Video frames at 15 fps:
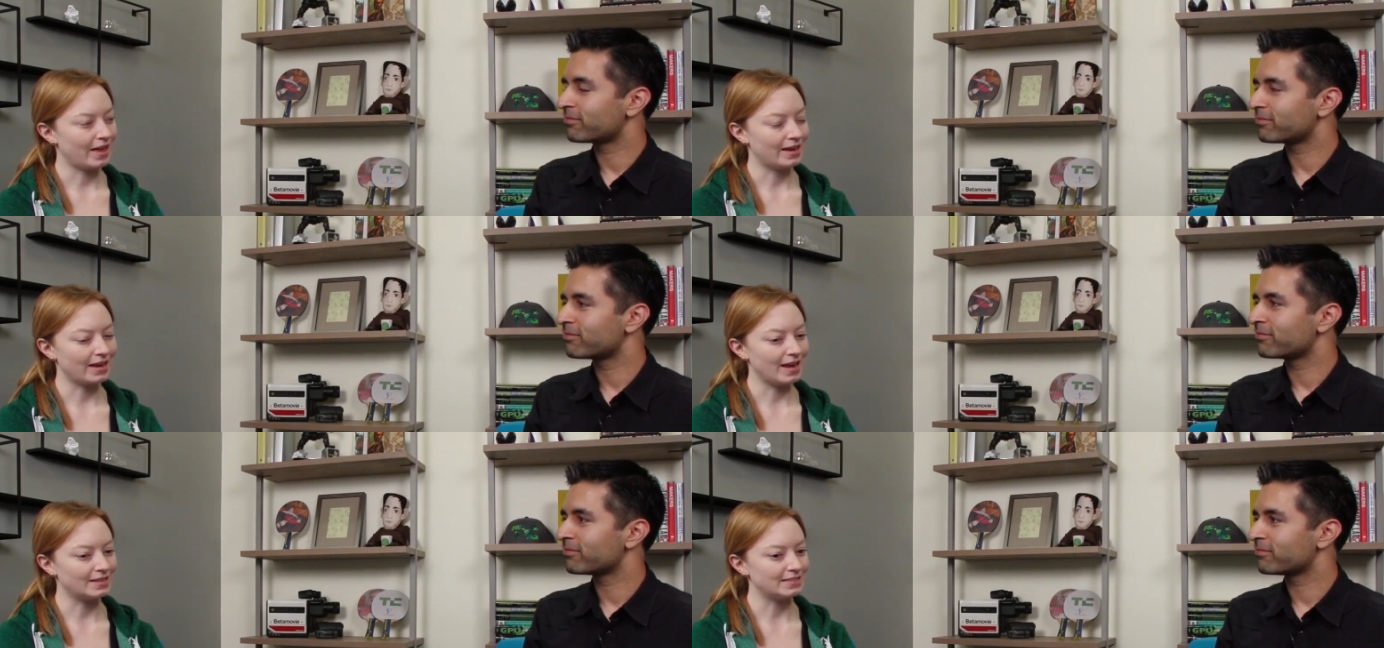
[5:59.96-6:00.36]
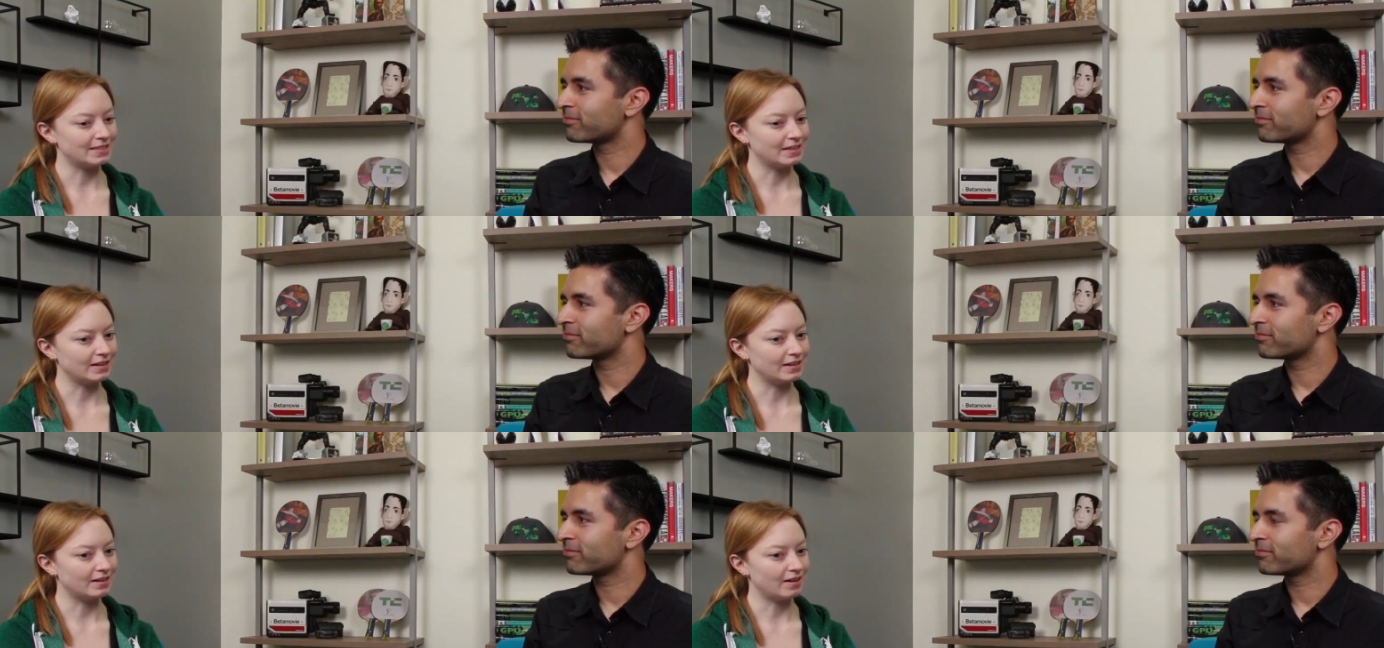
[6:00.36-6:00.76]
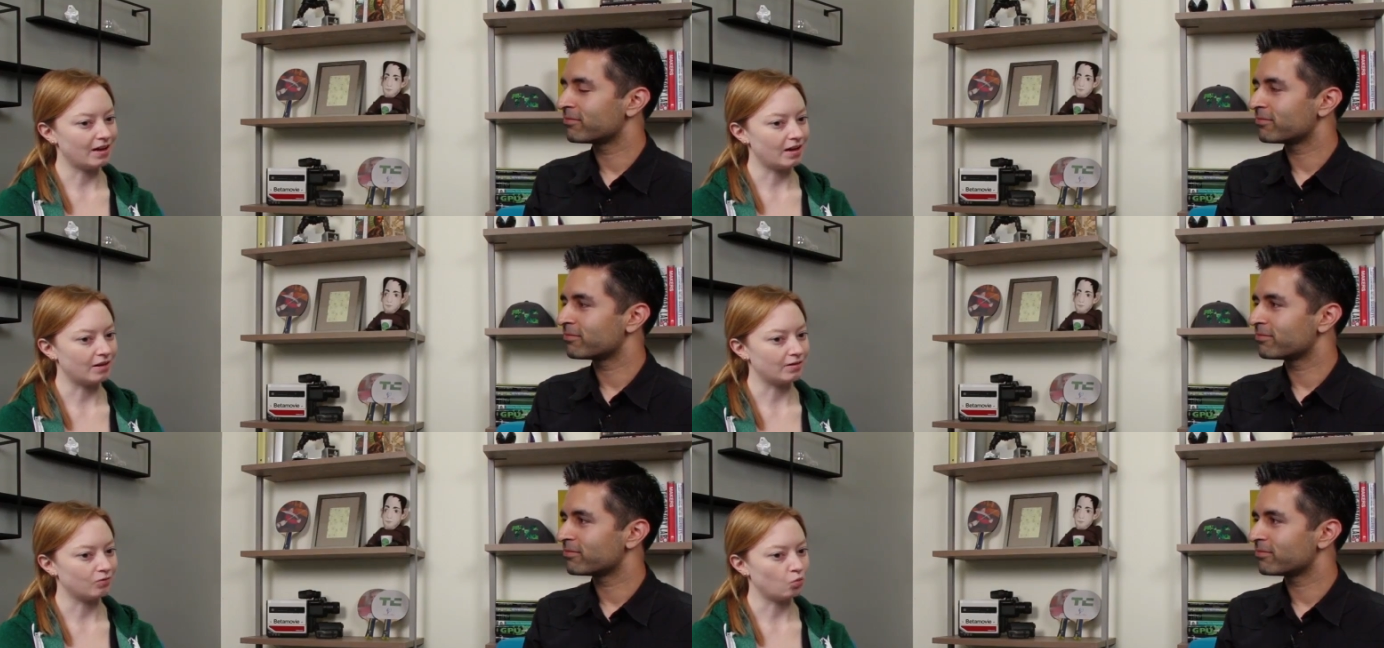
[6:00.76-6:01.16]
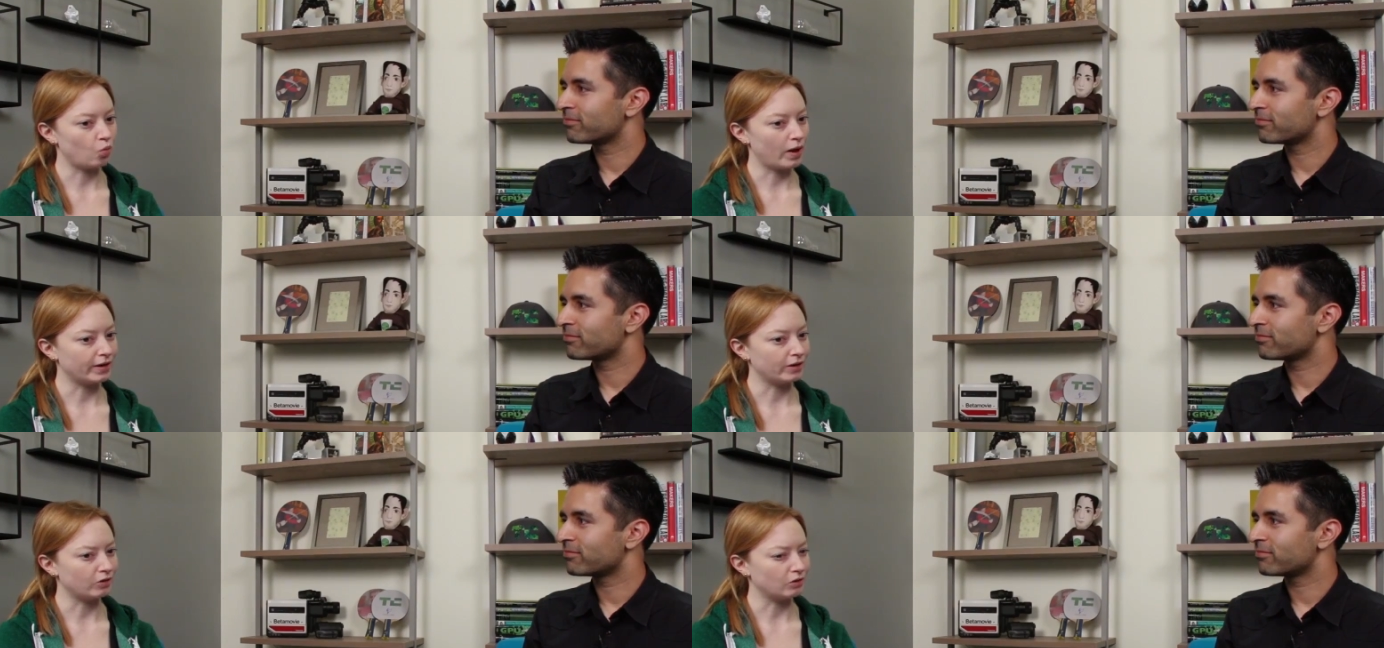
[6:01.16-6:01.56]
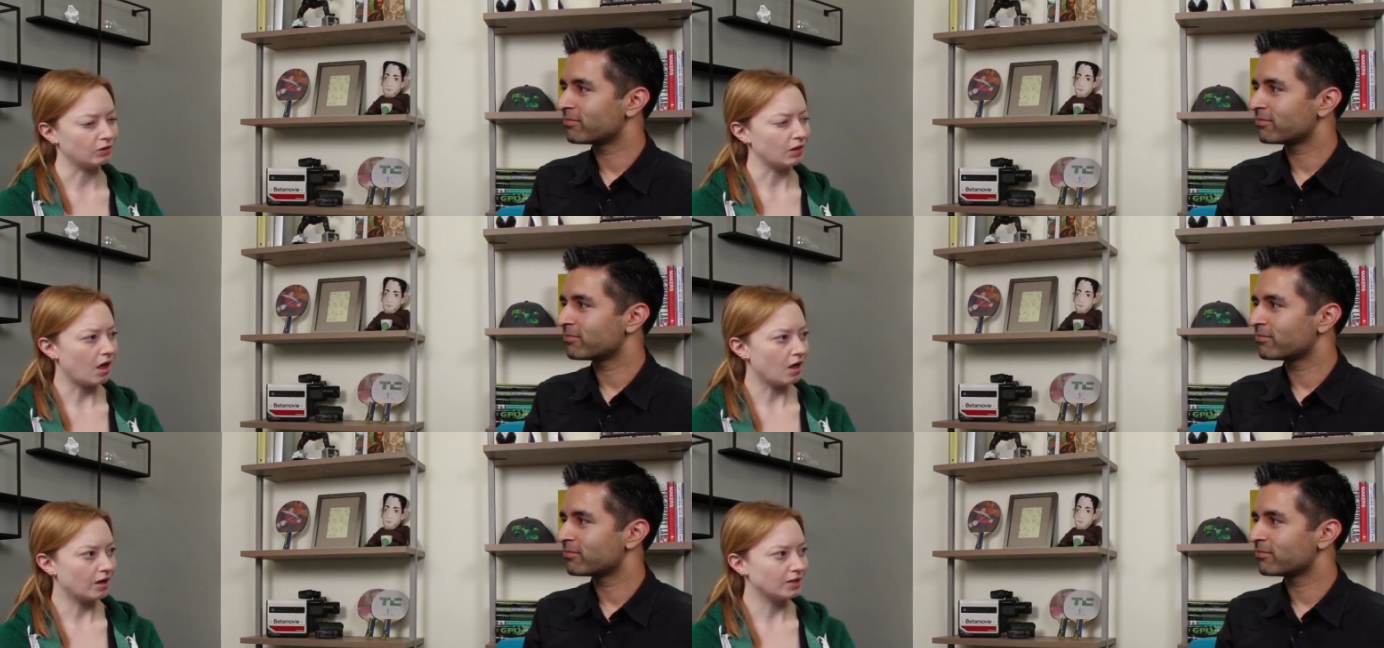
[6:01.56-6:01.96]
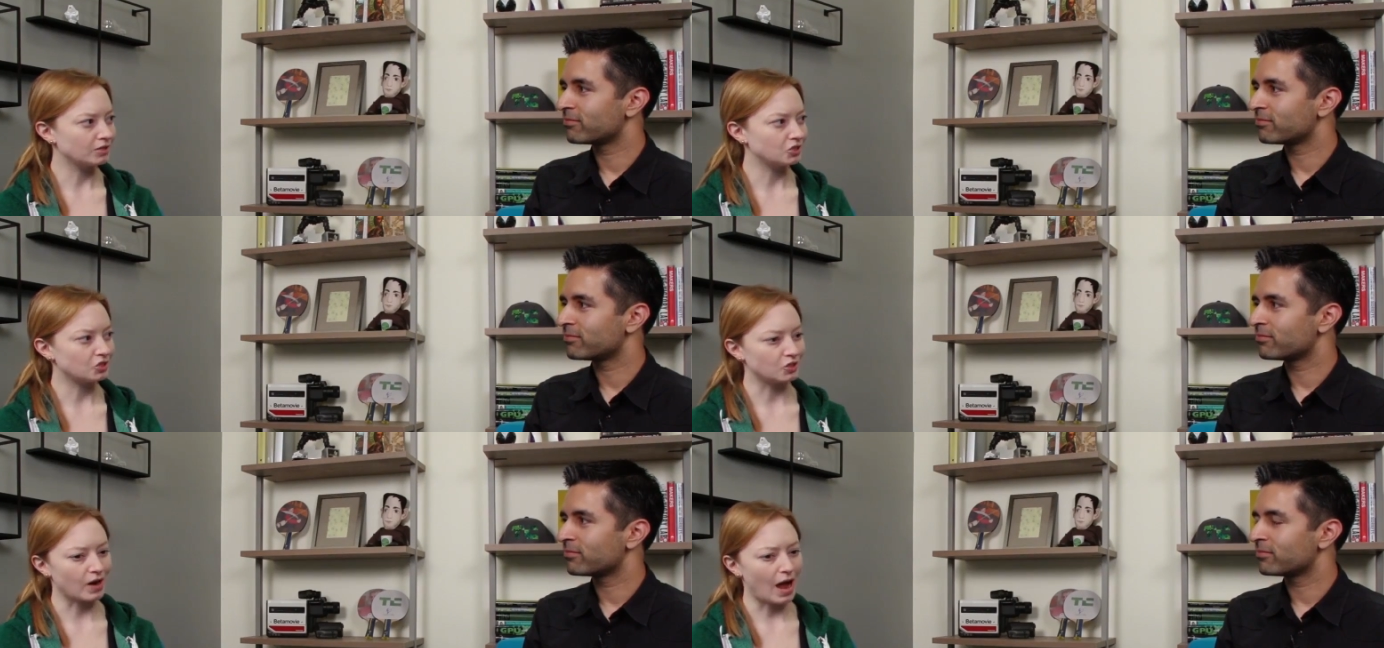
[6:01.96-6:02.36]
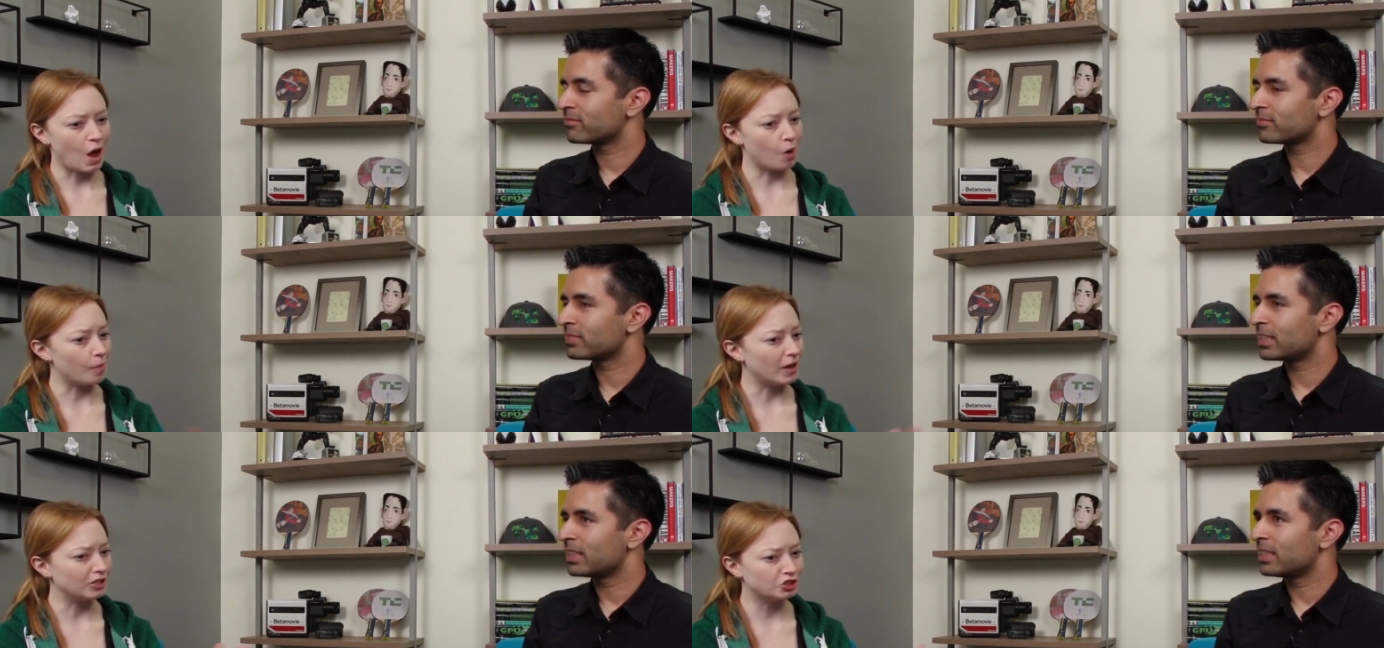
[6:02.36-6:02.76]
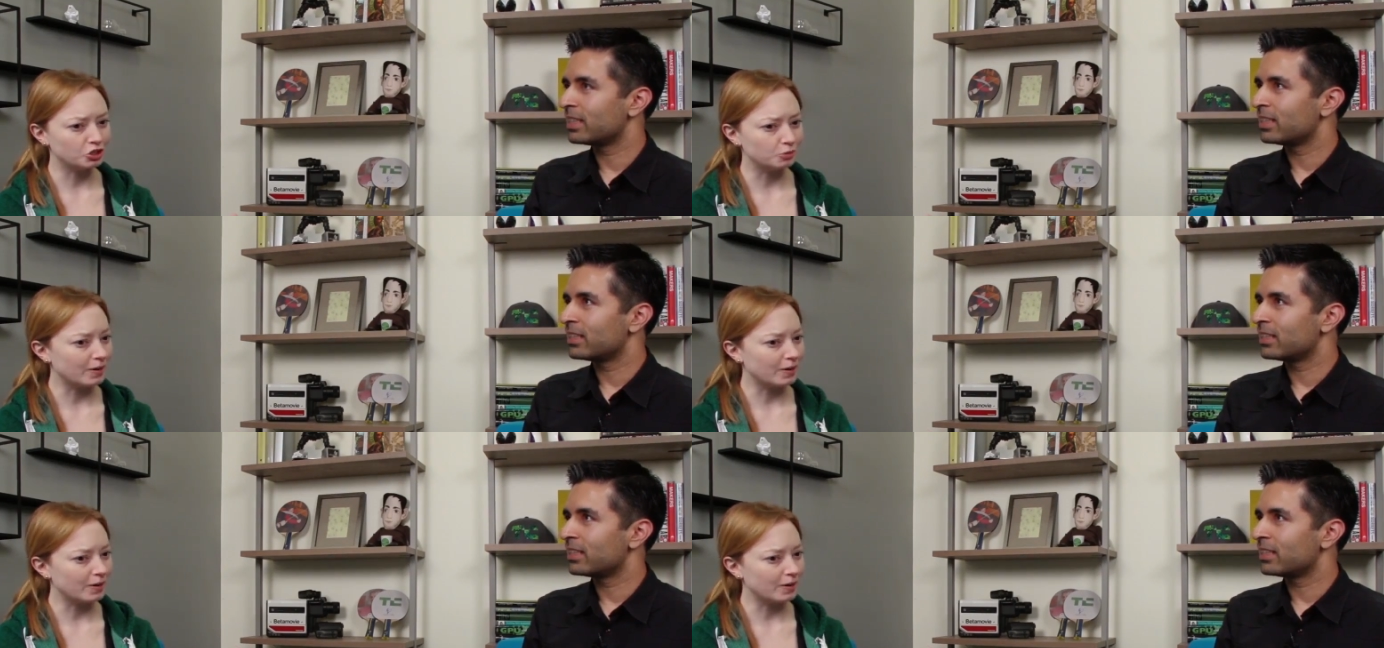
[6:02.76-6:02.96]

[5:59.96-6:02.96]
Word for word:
Speaker 1: any idea of when you'll launch or how much